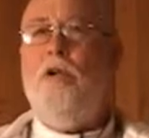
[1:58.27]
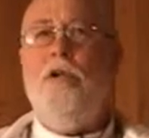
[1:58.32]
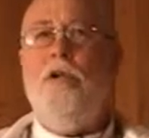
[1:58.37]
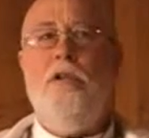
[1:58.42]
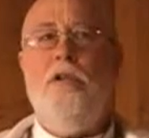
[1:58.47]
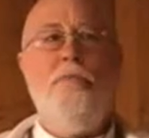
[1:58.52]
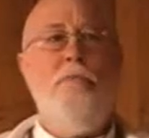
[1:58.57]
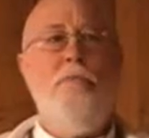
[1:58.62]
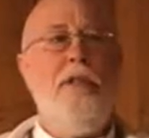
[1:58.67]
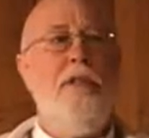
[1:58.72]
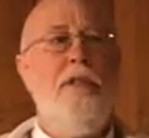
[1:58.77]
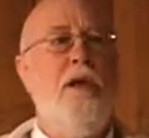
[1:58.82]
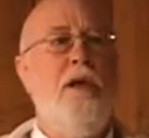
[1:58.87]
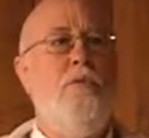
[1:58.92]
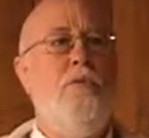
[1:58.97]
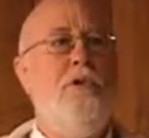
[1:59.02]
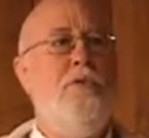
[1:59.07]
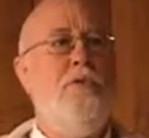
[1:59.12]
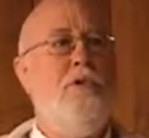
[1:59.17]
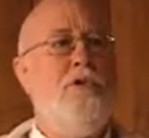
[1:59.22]
can it be
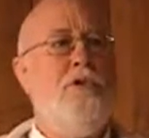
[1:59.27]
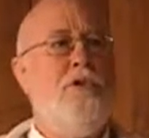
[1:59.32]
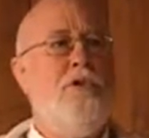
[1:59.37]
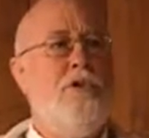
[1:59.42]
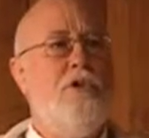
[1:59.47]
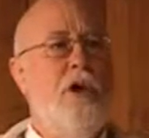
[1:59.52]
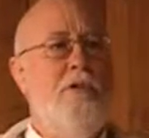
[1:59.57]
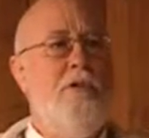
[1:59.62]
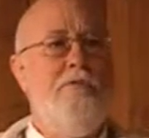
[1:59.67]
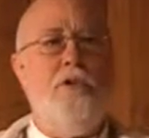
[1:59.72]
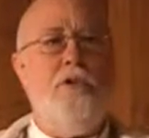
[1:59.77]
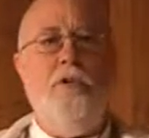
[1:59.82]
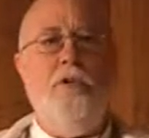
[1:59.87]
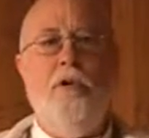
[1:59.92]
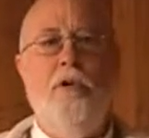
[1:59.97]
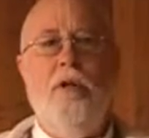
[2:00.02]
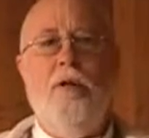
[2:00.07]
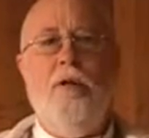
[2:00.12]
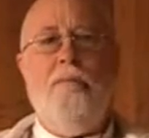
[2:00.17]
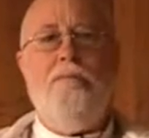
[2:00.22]
that we would
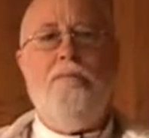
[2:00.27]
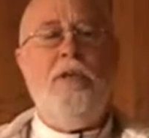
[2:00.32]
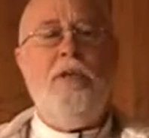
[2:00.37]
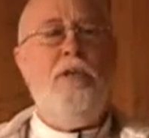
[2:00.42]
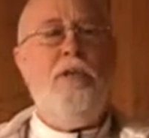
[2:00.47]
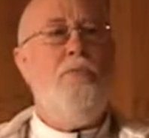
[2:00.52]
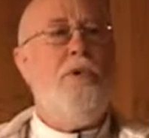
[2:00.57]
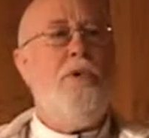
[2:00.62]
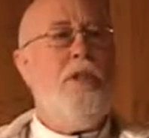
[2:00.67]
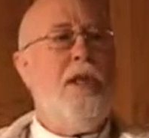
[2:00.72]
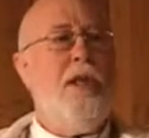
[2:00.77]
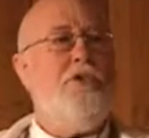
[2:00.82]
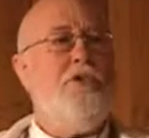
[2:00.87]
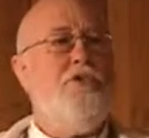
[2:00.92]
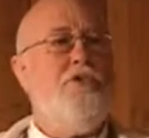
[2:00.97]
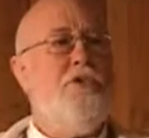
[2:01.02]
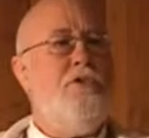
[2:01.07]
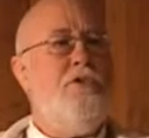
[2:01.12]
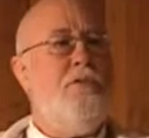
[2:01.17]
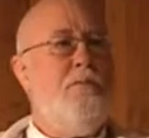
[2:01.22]
suffer in
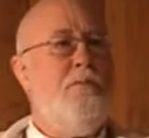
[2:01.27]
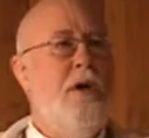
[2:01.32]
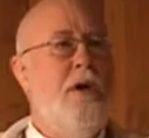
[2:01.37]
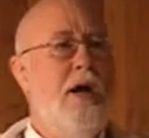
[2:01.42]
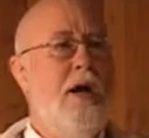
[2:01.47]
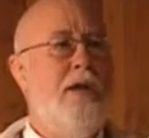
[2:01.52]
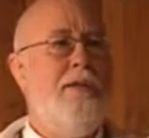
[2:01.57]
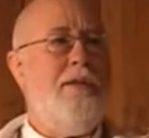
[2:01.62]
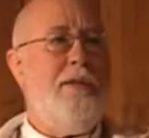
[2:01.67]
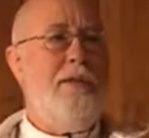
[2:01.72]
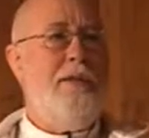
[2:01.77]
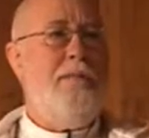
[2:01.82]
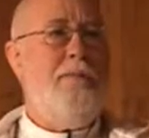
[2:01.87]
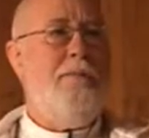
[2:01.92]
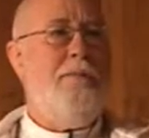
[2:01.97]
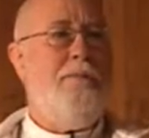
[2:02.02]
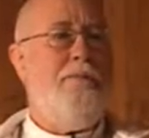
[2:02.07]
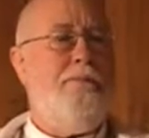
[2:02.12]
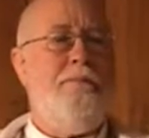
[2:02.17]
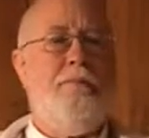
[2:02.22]
relation to bhakti?